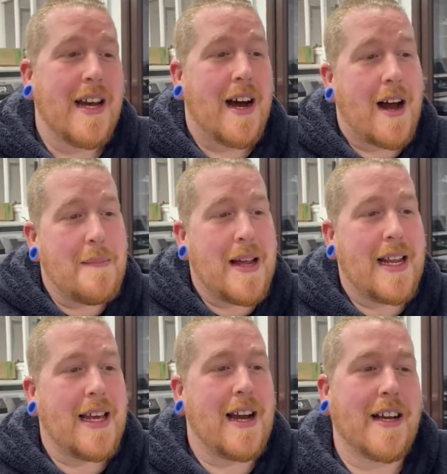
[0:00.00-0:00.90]
hi
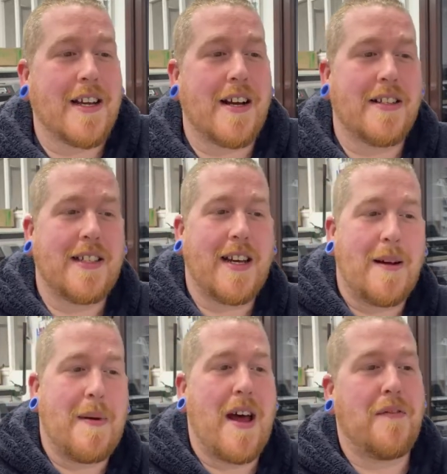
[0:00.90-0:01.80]
Millie, hi Kirsty, hi
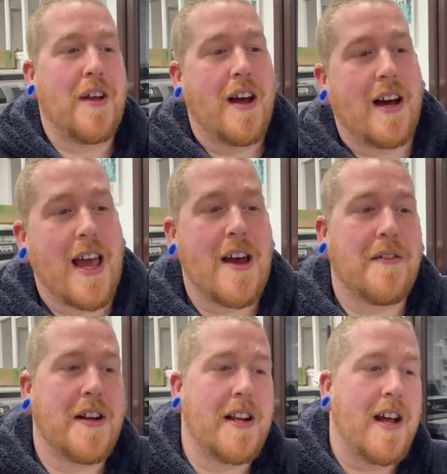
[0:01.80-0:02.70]
Beth, hi
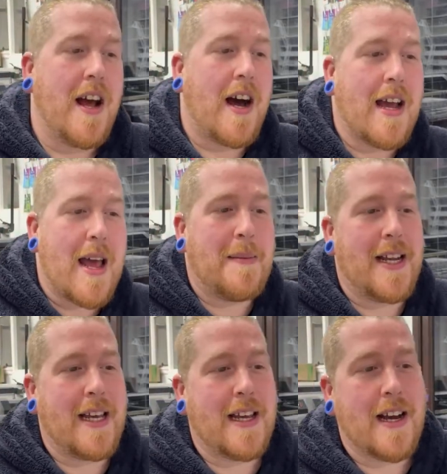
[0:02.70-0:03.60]
Erin, hi
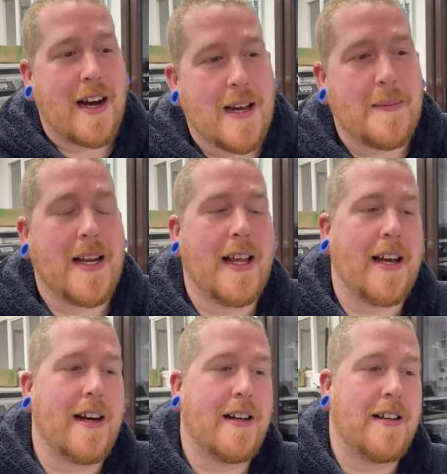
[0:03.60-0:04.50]
Emily, hi
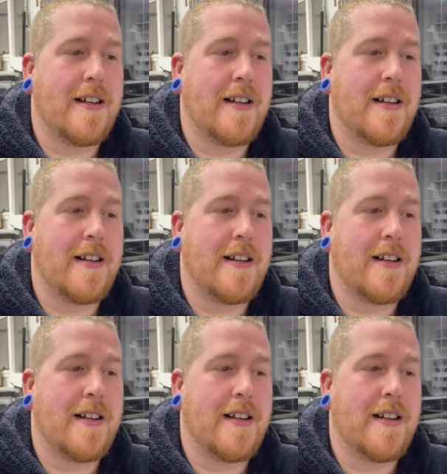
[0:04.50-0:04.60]
Amelia,